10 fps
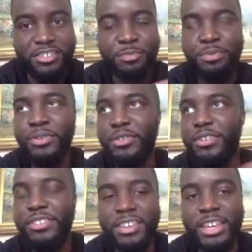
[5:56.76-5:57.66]
put it all
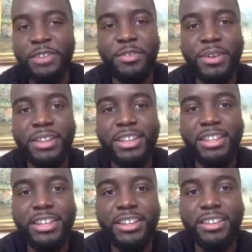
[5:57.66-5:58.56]
together, man, and
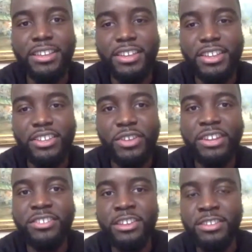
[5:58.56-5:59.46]
like trying to
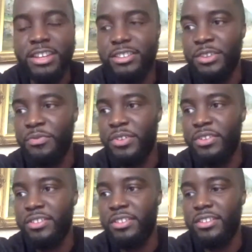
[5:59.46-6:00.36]
get something different.
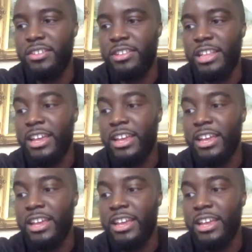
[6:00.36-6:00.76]
So like